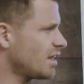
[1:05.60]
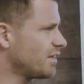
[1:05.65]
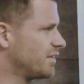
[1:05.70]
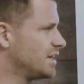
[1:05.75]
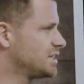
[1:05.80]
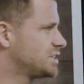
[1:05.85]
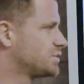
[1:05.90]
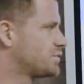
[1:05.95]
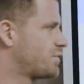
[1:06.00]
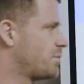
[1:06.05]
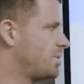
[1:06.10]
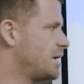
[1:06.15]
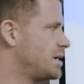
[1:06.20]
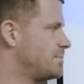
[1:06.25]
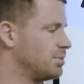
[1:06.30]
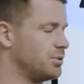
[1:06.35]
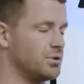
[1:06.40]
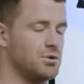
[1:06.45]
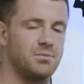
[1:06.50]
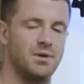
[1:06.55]
this is for
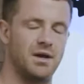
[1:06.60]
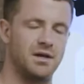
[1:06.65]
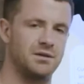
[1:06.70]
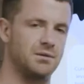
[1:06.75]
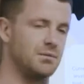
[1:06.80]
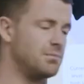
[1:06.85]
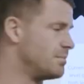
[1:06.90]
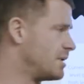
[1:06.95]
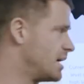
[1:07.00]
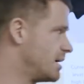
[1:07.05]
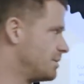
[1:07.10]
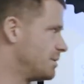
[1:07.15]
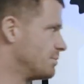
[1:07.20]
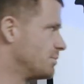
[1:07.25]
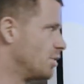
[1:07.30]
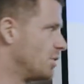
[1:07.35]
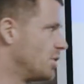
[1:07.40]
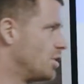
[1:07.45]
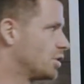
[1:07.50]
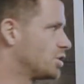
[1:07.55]
people who may, maybe
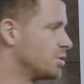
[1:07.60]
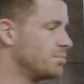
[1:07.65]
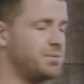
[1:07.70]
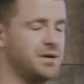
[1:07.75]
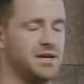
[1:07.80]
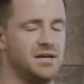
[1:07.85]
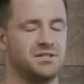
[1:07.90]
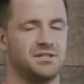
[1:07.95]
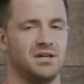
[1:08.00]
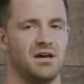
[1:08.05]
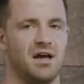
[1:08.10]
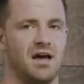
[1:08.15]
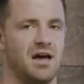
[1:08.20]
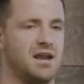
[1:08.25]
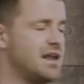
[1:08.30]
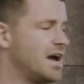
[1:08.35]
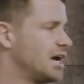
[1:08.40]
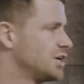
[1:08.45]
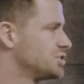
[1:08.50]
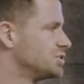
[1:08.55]
more compete at a
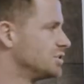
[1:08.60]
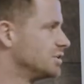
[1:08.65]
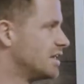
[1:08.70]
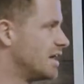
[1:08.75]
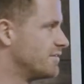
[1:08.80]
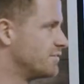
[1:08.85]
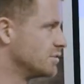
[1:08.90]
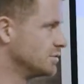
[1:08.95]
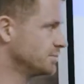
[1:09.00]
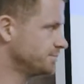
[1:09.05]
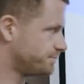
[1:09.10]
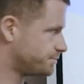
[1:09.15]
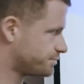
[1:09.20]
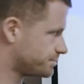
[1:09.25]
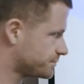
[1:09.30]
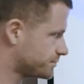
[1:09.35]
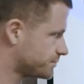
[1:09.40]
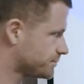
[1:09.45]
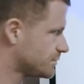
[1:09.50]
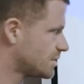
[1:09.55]
national level
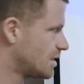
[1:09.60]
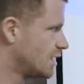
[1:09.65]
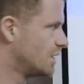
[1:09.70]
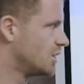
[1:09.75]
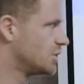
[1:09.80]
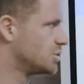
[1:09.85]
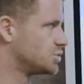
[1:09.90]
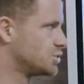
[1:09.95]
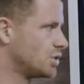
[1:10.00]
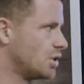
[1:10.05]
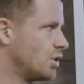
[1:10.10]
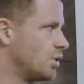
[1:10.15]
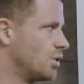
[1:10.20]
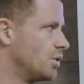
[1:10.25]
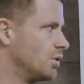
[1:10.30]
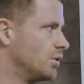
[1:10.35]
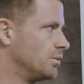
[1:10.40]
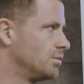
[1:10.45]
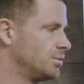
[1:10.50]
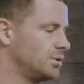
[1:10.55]

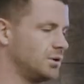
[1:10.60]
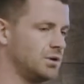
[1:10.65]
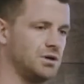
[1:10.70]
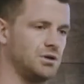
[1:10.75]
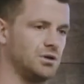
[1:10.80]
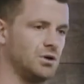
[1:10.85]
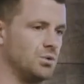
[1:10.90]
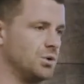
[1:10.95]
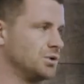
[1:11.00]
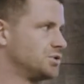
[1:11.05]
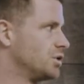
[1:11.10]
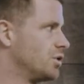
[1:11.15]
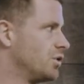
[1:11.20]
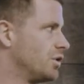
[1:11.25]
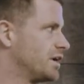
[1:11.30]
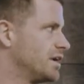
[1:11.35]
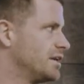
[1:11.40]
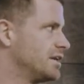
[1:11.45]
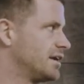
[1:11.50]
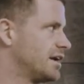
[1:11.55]
so you know we're
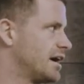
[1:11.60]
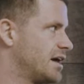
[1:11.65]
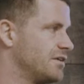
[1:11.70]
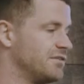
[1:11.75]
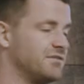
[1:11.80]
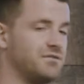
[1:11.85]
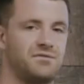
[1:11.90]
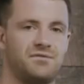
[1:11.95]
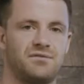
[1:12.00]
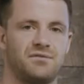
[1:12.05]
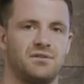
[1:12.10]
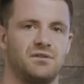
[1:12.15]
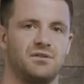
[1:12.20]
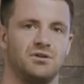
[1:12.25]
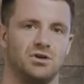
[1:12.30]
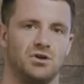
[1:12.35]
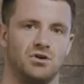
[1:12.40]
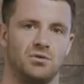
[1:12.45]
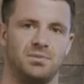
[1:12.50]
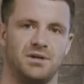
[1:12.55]
talking kind of
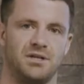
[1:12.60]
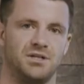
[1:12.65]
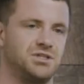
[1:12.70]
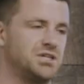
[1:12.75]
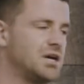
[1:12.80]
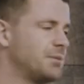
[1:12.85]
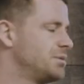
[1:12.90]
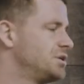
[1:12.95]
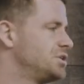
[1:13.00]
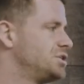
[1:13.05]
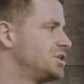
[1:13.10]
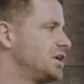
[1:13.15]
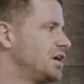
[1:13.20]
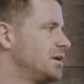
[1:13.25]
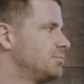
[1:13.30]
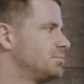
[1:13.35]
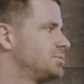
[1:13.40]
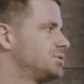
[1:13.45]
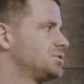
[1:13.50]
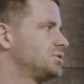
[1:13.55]
European
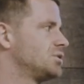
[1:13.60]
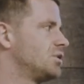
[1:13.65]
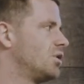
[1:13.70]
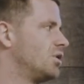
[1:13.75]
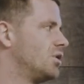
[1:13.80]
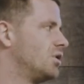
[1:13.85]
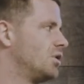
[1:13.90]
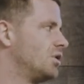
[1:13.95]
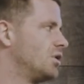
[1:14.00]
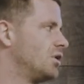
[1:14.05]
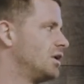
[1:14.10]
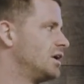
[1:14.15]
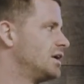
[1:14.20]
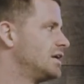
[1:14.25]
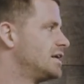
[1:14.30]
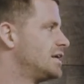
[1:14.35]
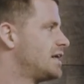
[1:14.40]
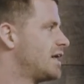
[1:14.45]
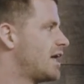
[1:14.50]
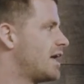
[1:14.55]
championships or
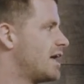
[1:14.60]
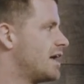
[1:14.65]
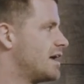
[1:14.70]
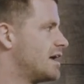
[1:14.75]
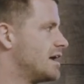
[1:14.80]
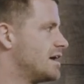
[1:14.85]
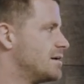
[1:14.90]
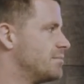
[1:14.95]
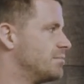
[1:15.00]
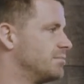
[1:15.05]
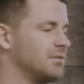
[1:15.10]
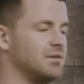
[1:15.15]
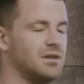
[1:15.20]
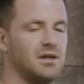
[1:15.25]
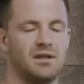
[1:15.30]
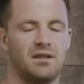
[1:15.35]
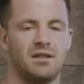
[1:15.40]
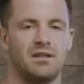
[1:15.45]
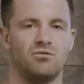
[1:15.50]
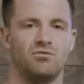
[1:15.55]
um,
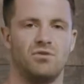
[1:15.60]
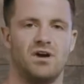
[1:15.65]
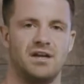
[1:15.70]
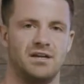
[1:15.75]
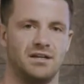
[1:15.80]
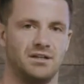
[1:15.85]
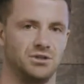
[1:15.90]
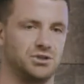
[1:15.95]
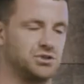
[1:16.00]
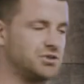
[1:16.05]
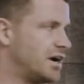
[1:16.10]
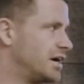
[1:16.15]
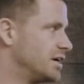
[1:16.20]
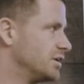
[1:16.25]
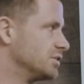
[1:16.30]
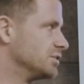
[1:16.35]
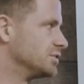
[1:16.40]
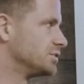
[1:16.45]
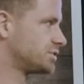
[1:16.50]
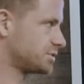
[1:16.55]
Rainhill
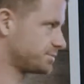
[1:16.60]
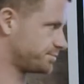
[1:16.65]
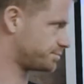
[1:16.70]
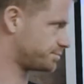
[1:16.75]
trials